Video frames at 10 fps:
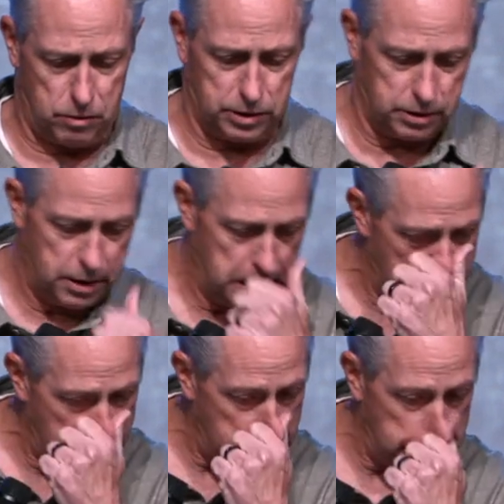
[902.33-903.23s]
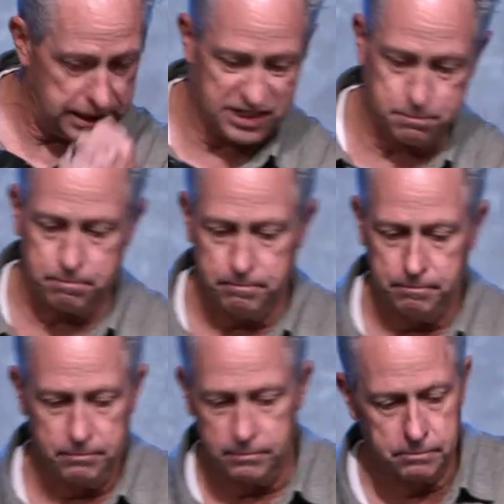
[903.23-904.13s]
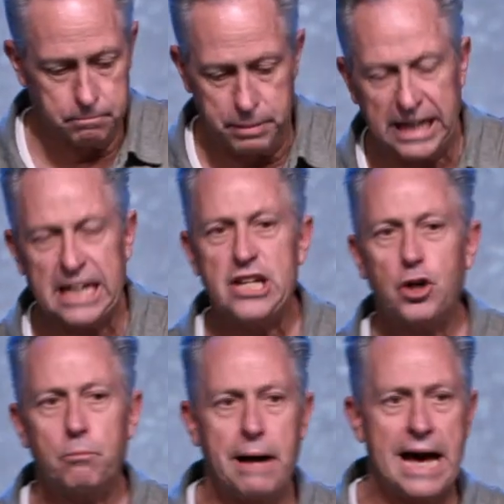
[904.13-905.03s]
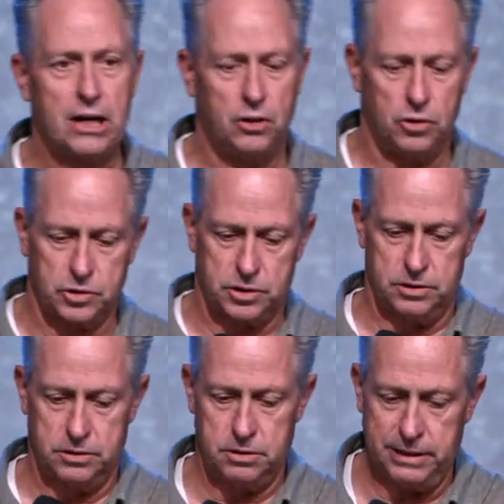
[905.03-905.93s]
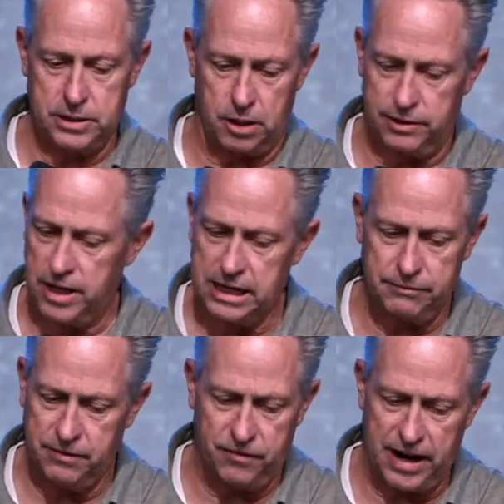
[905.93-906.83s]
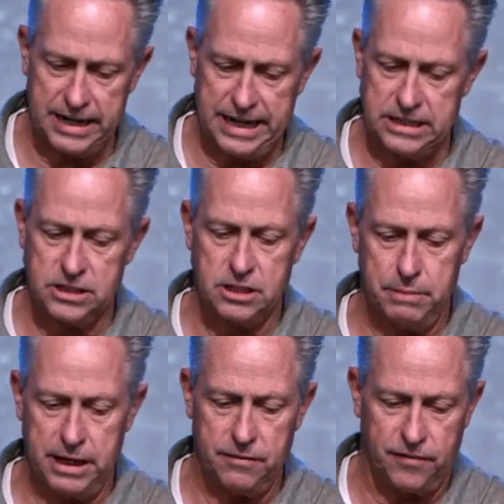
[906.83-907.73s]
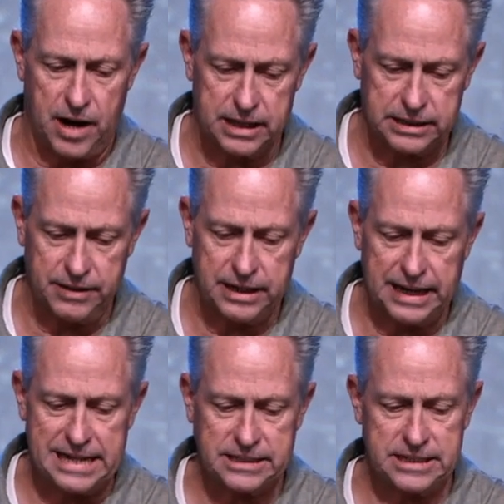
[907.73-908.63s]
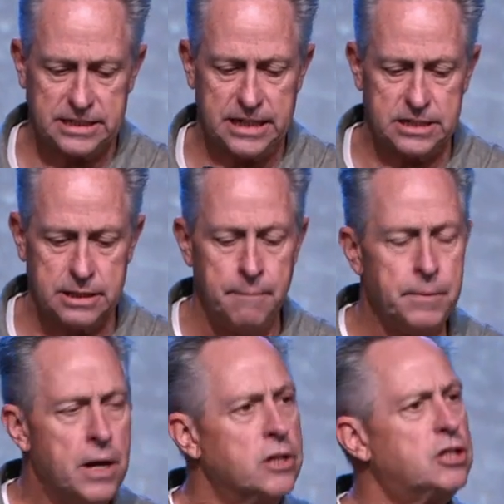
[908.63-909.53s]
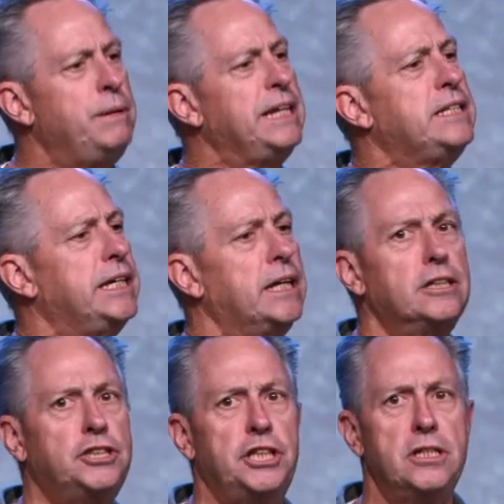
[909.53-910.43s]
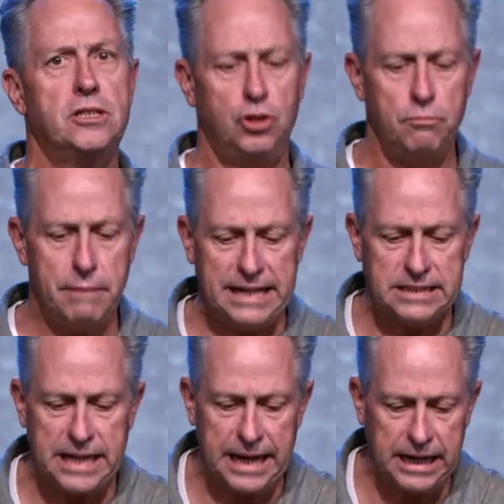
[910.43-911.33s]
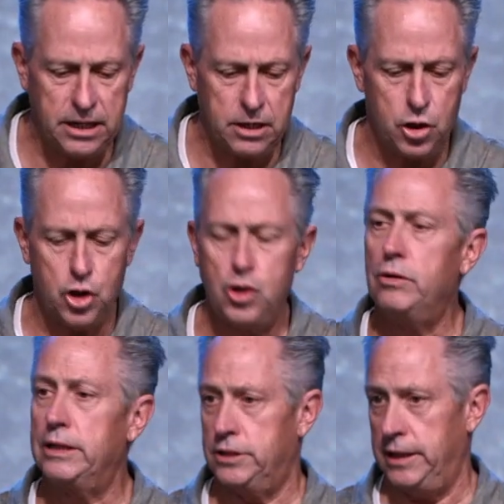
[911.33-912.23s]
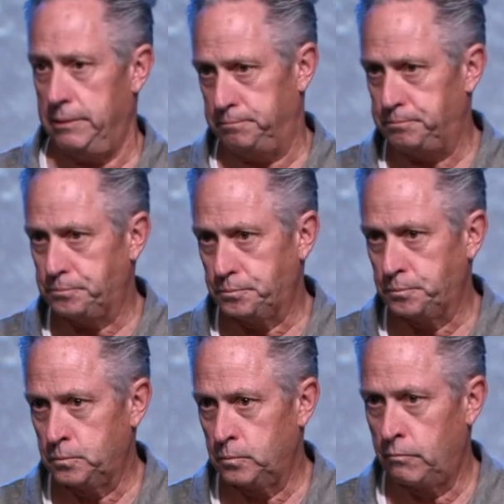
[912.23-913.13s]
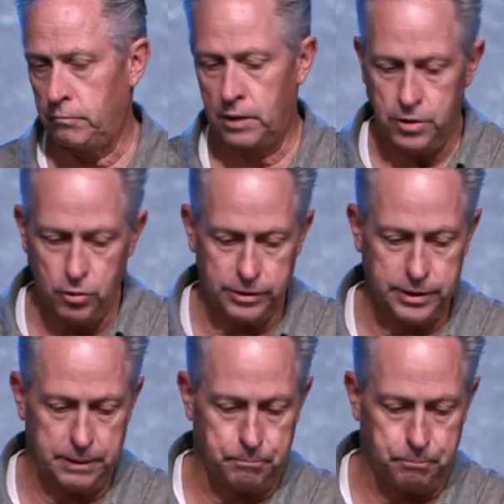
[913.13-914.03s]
And, and it's picking your battles to be tolerant. Not every fight needs to be fought. And then lastly, it says, to be diligent to maintain unity. Unity.